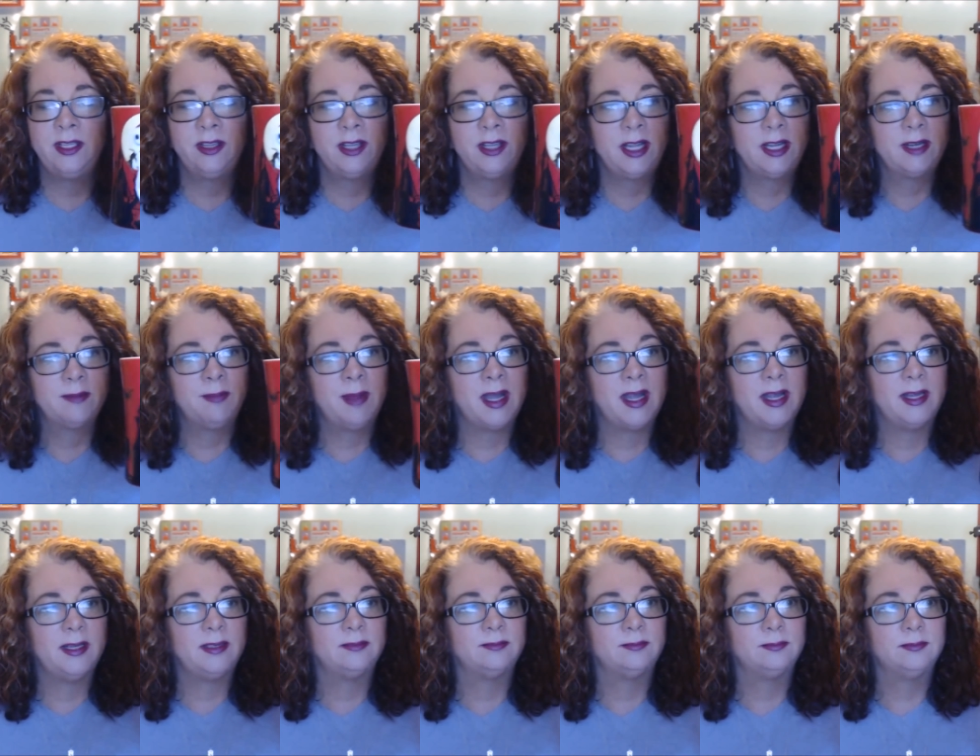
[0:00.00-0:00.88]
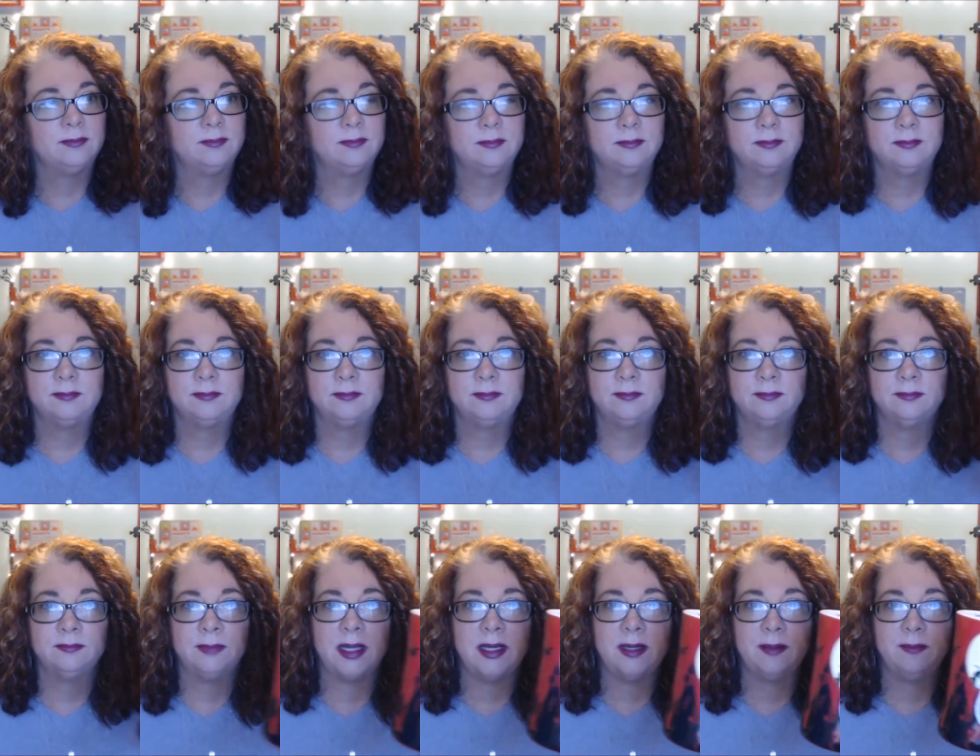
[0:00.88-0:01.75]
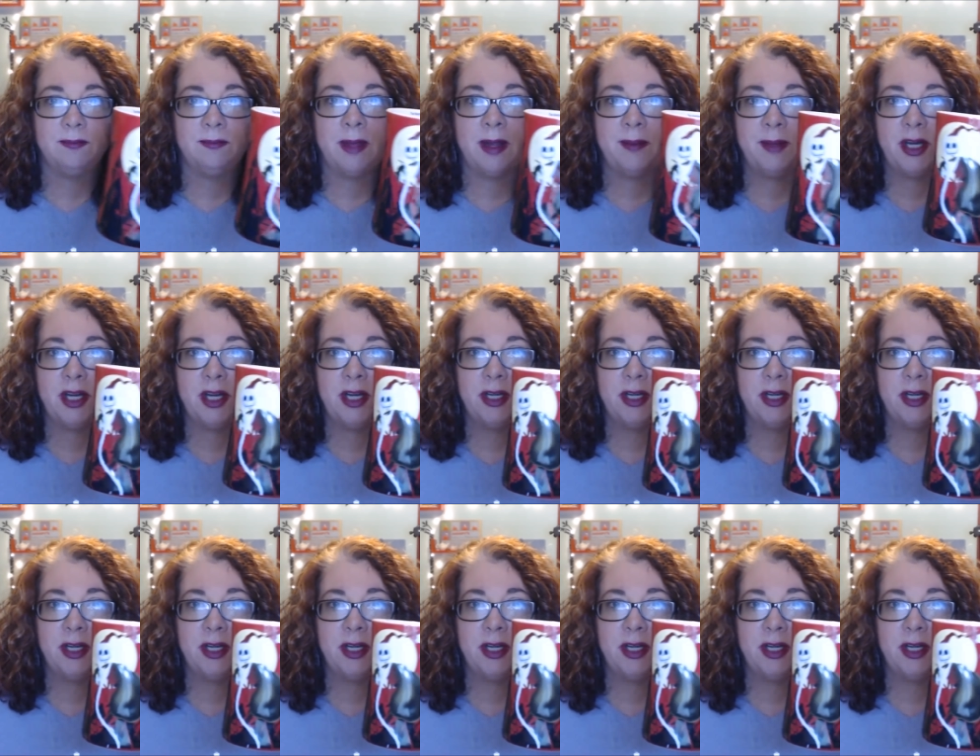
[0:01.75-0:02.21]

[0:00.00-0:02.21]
You like my my my